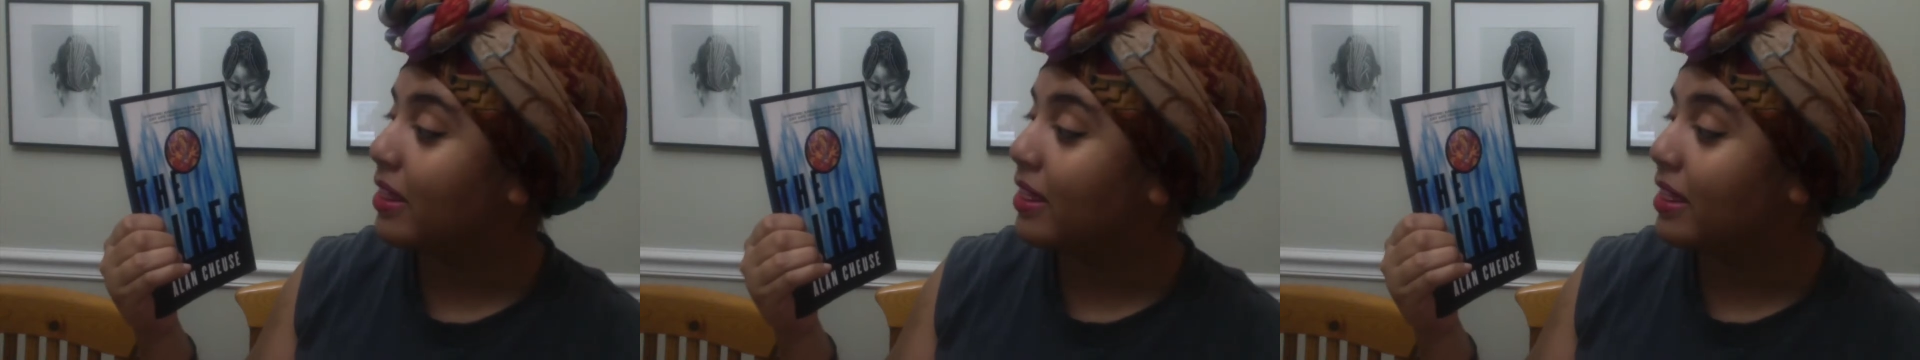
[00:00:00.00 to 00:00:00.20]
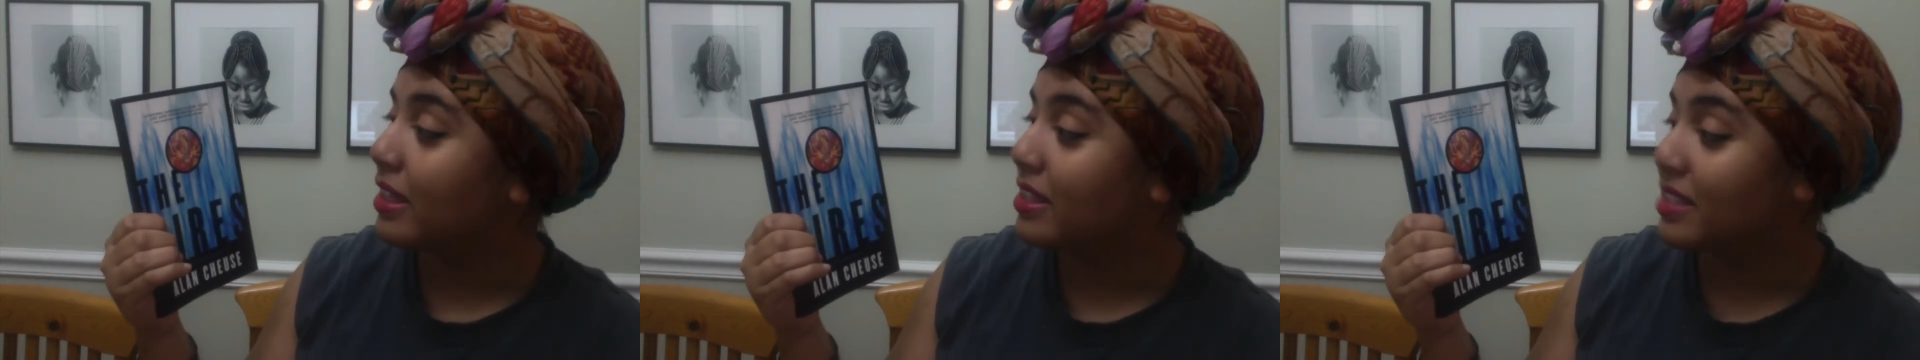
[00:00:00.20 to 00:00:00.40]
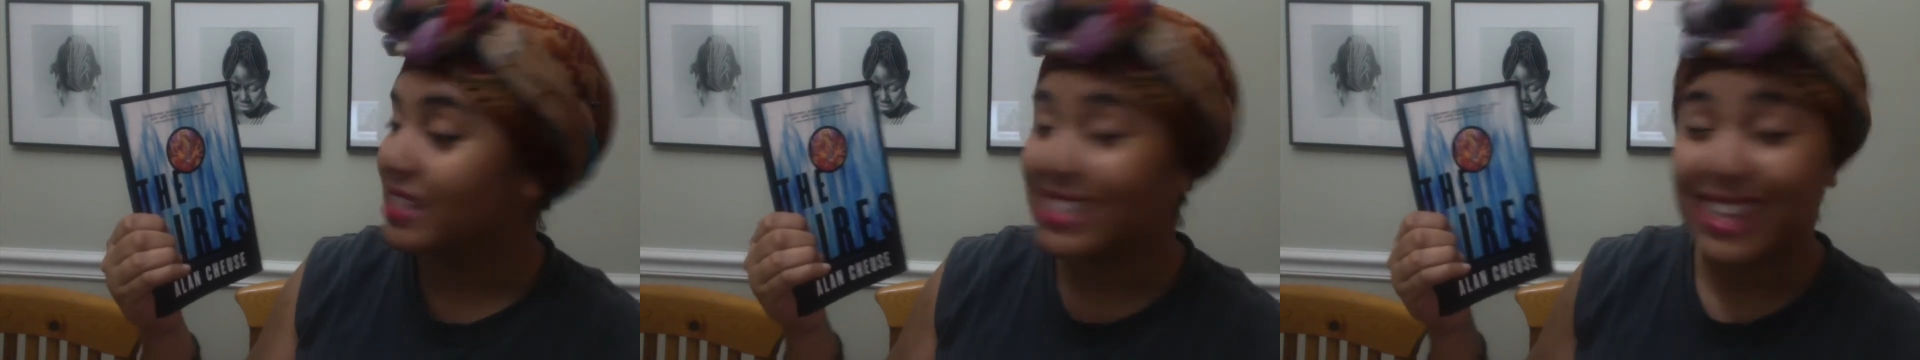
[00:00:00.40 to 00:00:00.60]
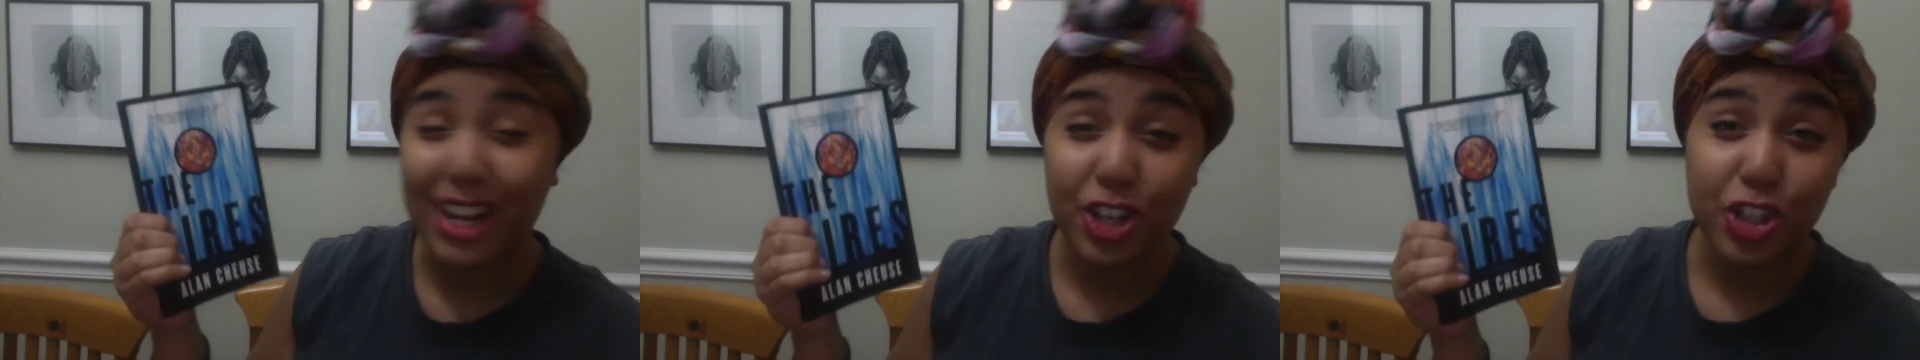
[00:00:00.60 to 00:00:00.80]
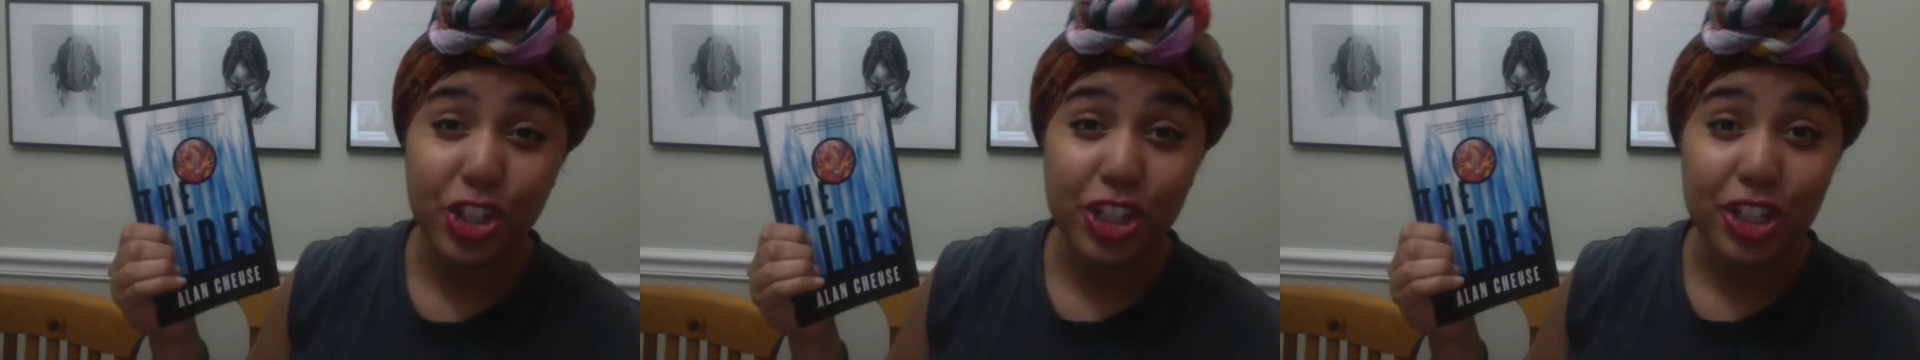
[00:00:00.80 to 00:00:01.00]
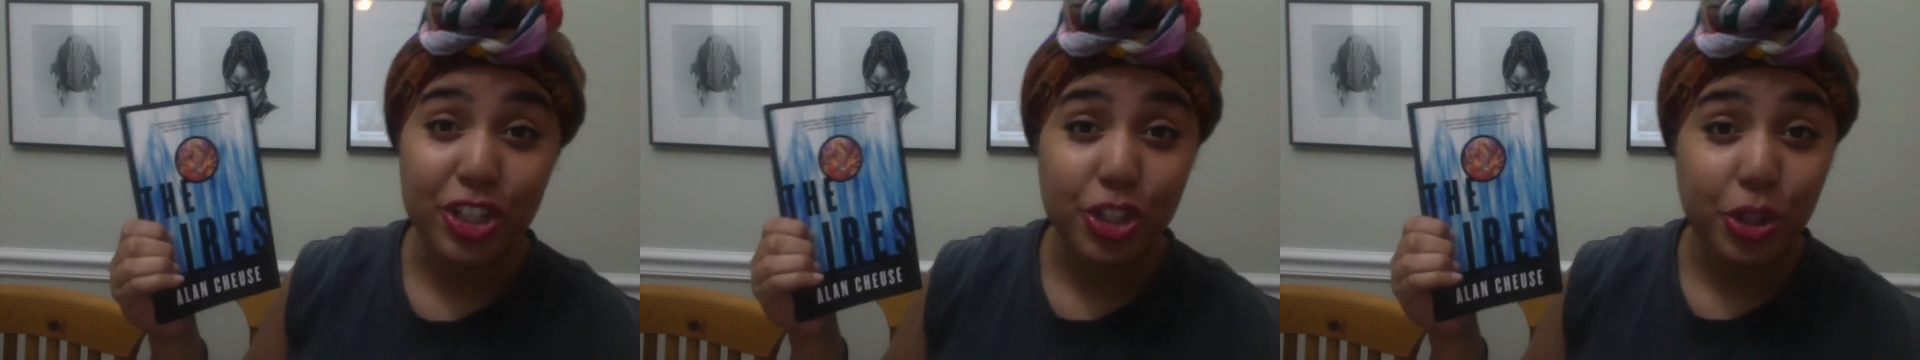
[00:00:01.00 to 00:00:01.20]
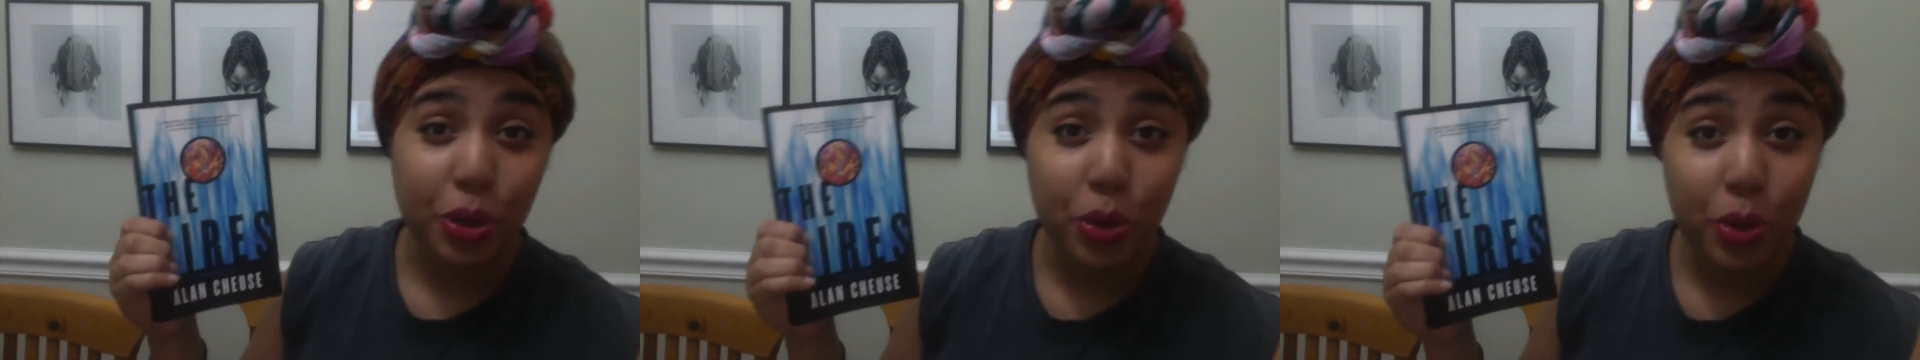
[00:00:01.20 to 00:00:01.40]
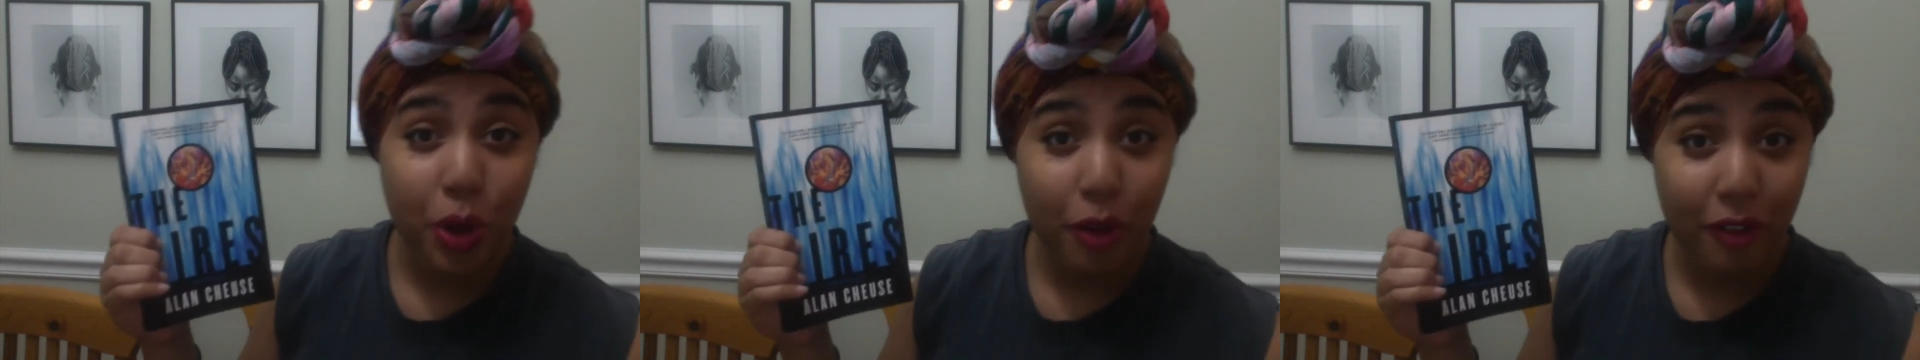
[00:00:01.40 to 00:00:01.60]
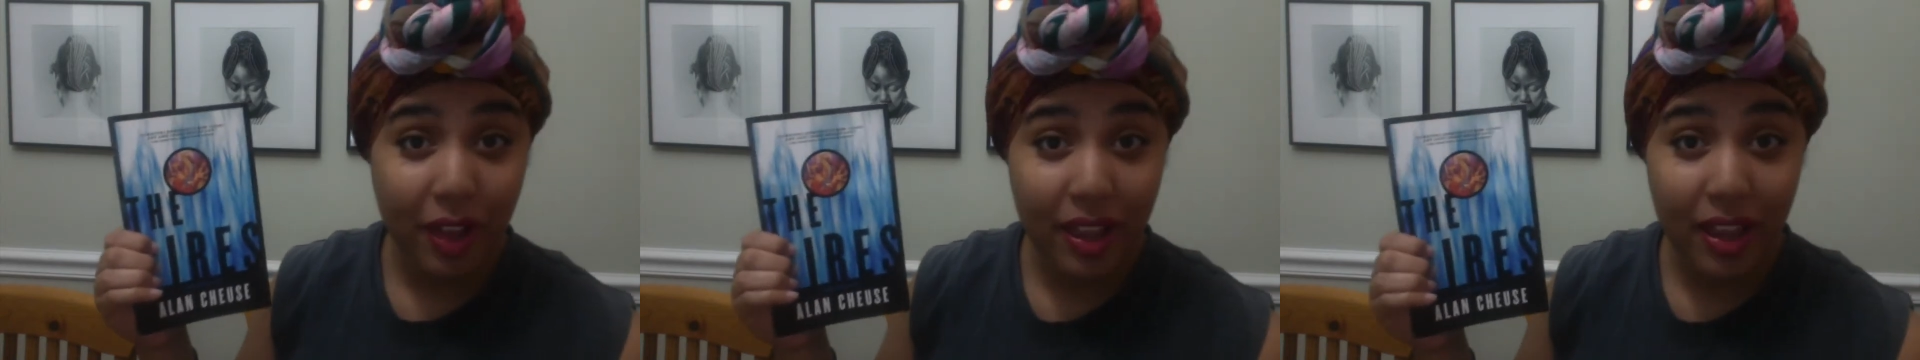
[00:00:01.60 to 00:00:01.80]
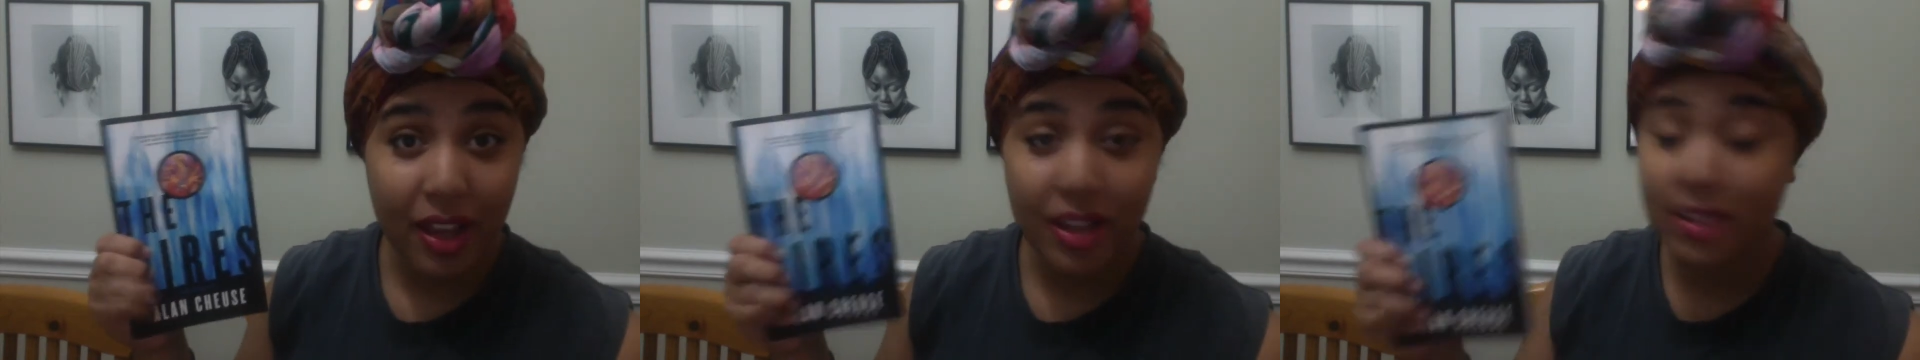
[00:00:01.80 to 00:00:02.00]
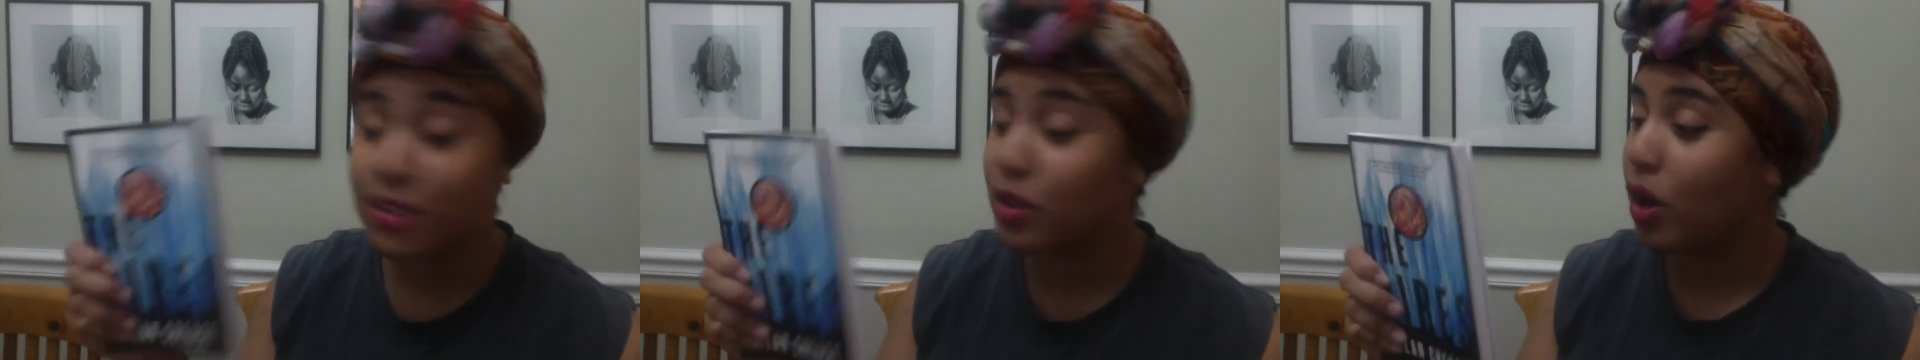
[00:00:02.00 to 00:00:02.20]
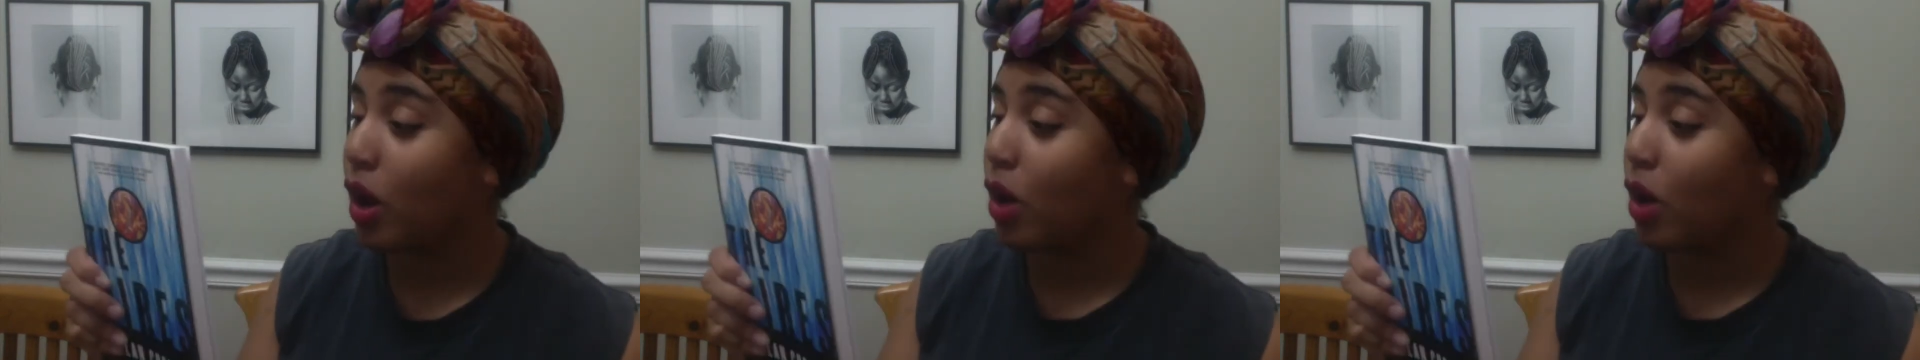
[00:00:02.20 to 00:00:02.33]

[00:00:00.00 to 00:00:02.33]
This is actually two novellas.